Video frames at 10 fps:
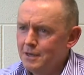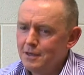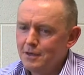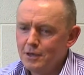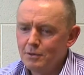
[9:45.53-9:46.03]

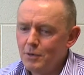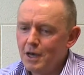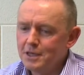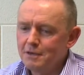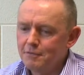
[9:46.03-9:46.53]
I
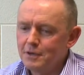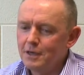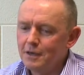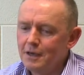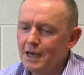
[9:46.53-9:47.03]
think
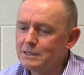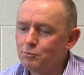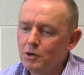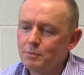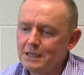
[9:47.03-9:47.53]
as
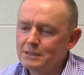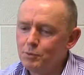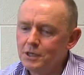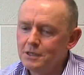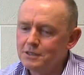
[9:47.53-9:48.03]
broadband
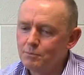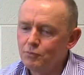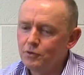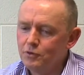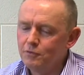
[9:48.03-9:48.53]
speeds
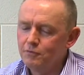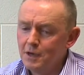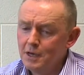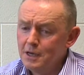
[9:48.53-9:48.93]
improve,